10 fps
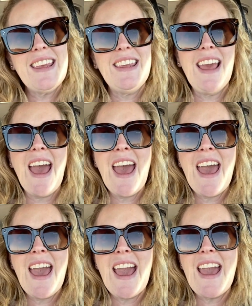
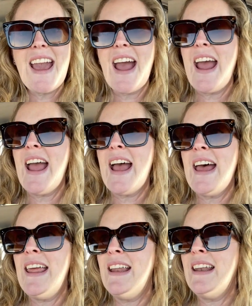Yay!
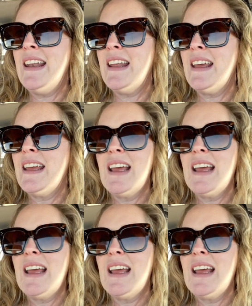And